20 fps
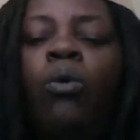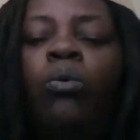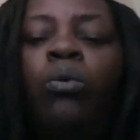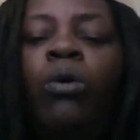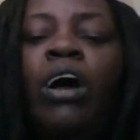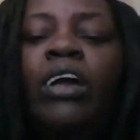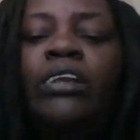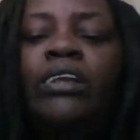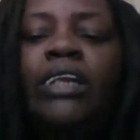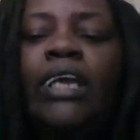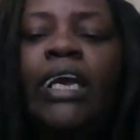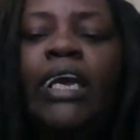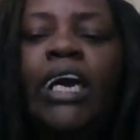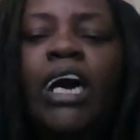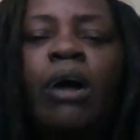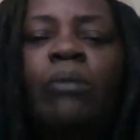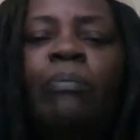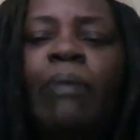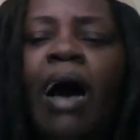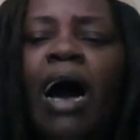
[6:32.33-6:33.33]
One
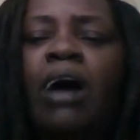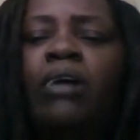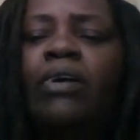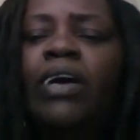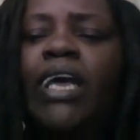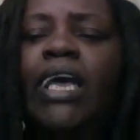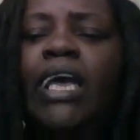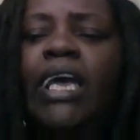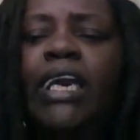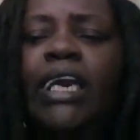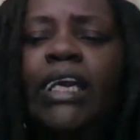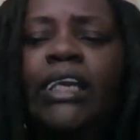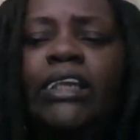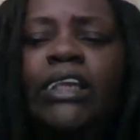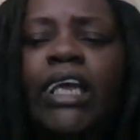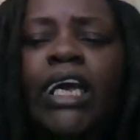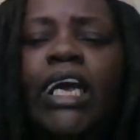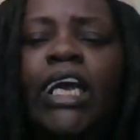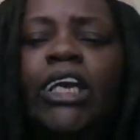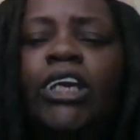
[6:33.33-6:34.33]
thing about
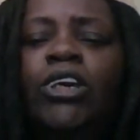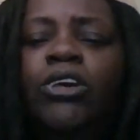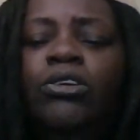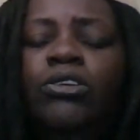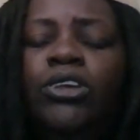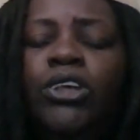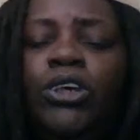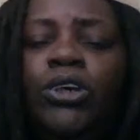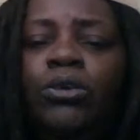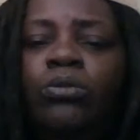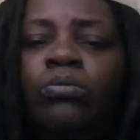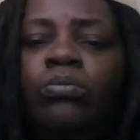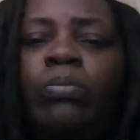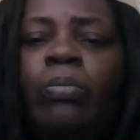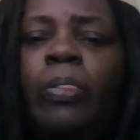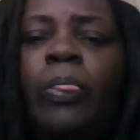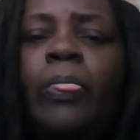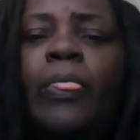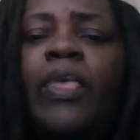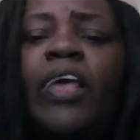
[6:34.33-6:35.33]
anything you do
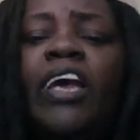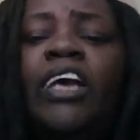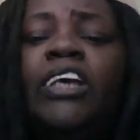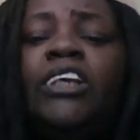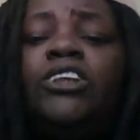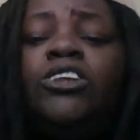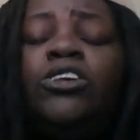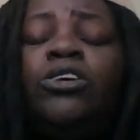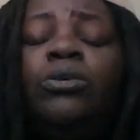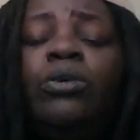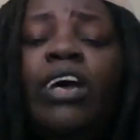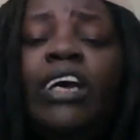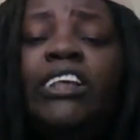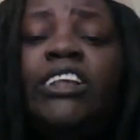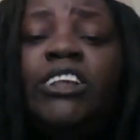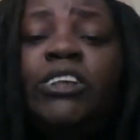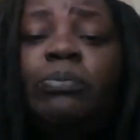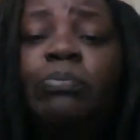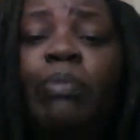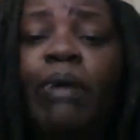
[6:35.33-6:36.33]
is to
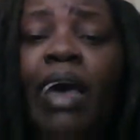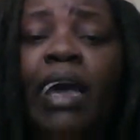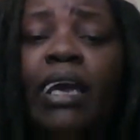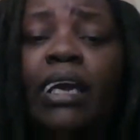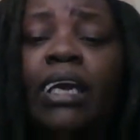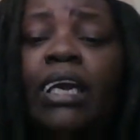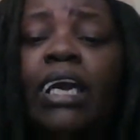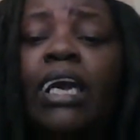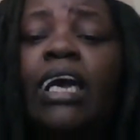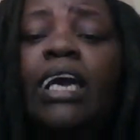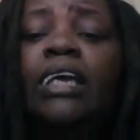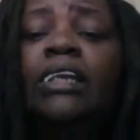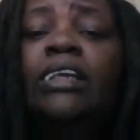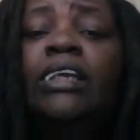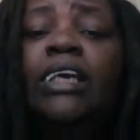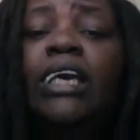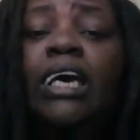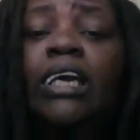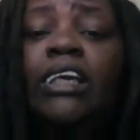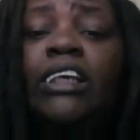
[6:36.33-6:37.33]
expect
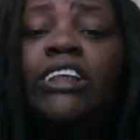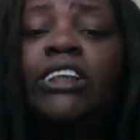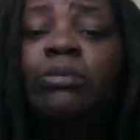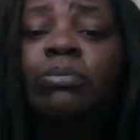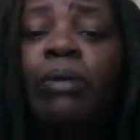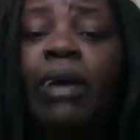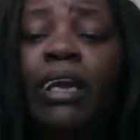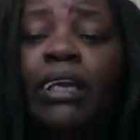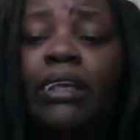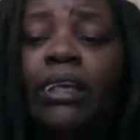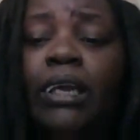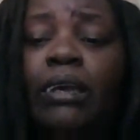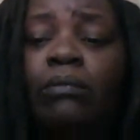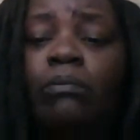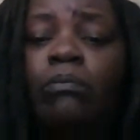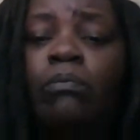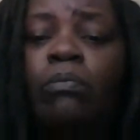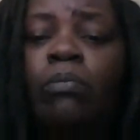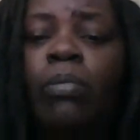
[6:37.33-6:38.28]
the unexpected.